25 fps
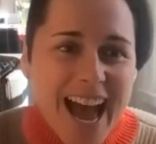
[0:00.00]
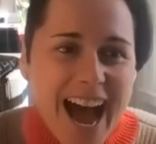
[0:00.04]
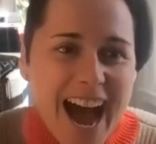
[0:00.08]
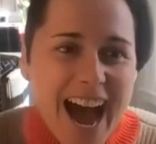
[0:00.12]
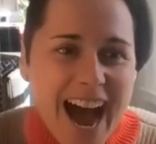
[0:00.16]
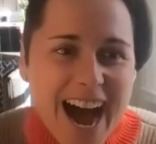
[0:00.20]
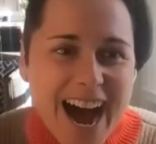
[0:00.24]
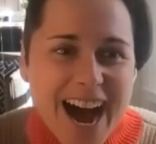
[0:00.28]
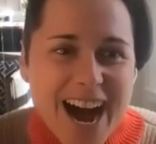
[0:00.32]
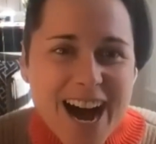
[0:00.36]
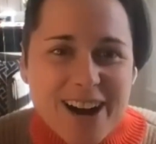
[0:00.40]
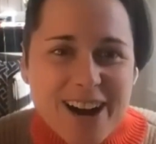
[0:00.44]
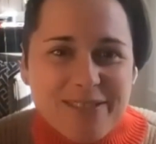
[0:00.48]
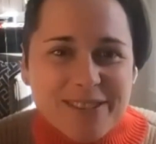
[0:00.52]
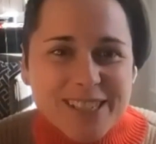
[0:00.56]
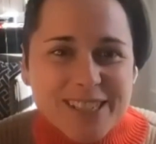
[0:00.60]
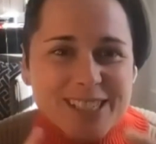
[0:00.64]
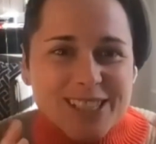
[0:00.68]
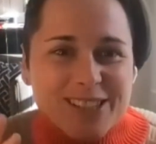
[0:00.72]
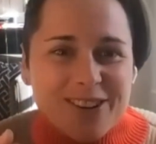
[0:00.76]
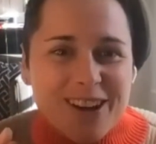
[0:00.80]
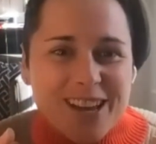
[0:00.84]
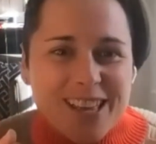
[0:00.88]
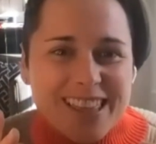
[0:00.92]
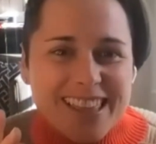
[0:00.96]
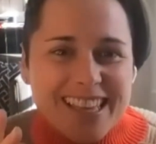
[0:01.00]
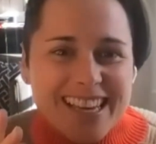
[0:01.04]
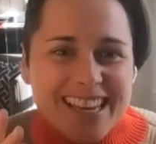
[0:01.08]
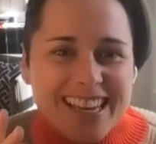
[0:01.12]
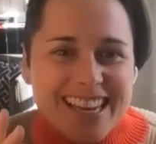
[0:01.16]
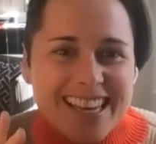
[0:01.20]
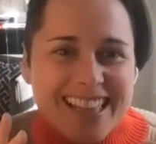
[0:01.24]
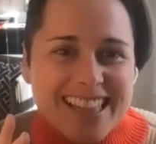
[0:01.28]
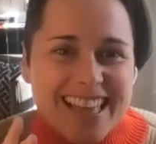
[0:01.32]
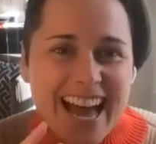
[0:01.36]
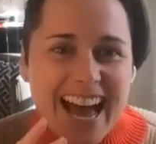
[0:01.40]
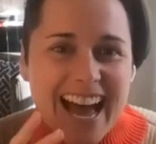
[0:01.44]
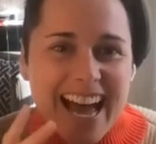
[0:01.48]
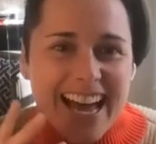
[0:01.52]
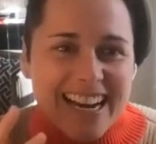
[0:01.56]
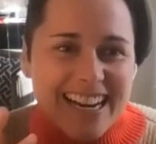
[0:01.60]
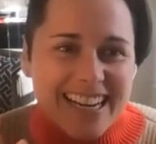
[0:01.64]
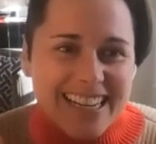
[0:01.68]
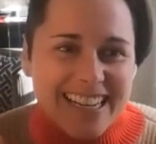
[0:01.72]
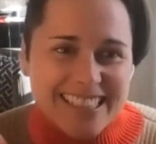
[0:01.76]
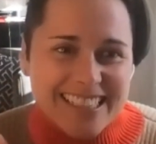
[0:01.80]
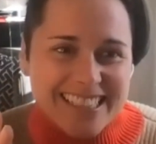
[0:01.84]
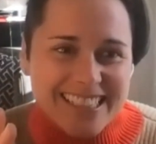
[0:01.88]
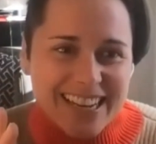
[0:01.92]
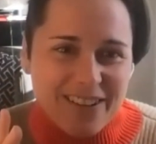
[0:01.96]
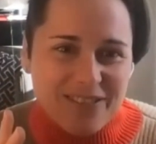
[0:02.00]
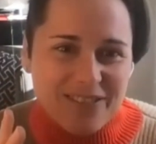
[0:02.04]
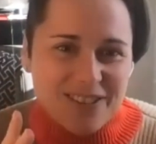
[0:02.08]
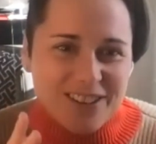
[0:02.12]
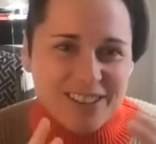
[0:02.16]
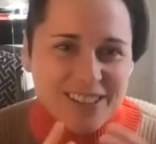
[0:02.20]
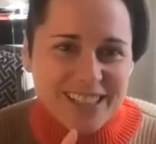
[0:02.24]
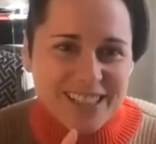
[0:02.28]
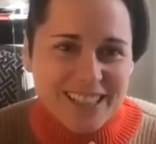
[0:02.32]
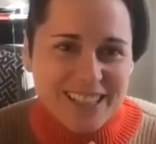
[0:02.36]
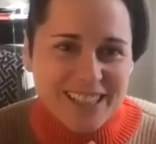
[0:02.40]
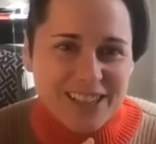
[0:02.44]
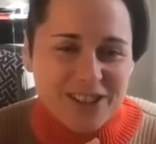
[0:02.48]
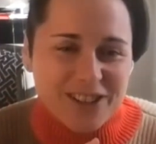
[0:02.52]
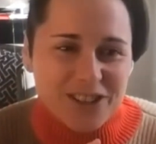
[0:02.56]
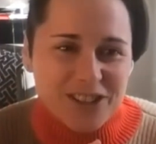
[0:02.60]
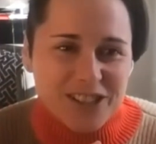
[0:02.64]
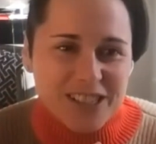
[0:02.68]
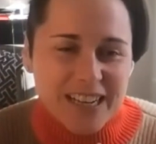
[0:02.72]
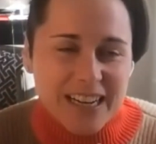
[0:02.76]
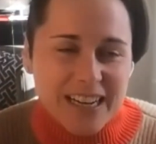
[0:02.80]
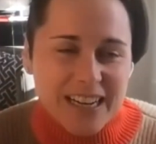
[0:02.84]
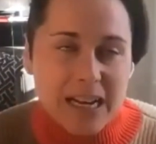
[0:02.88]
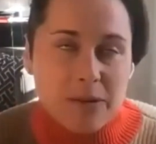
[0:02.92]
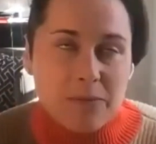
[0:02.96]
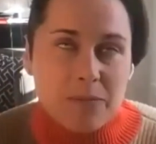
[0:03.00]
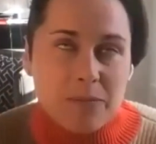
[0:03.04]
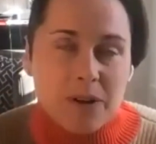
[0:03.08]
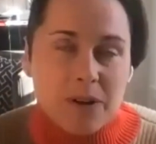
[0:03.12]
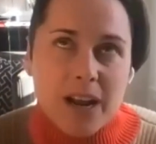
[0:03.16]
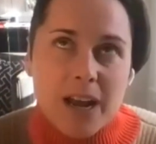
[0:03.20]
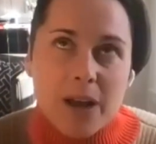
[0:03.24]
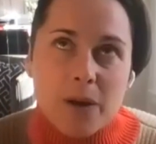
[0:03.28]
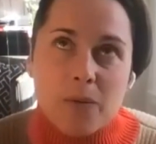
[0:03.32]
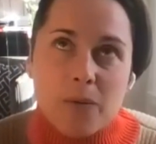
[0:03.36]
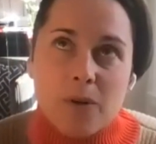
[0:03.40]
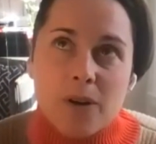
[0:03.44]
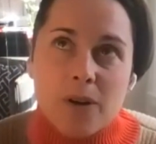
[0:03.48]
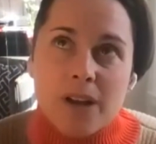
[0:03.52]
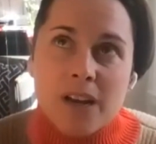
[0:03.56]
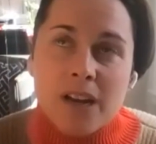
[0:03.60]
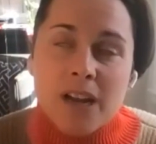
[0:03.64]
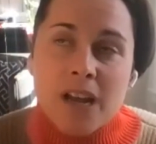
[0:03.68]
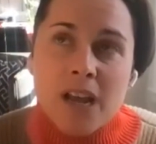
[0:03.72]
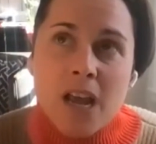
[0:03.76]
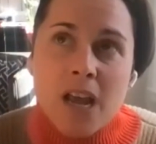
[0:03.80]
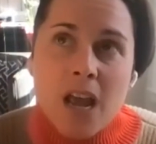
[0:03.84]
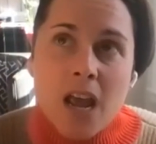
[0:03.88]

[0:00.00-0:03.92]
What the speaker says: And so I think that is definitely an understanding, but I would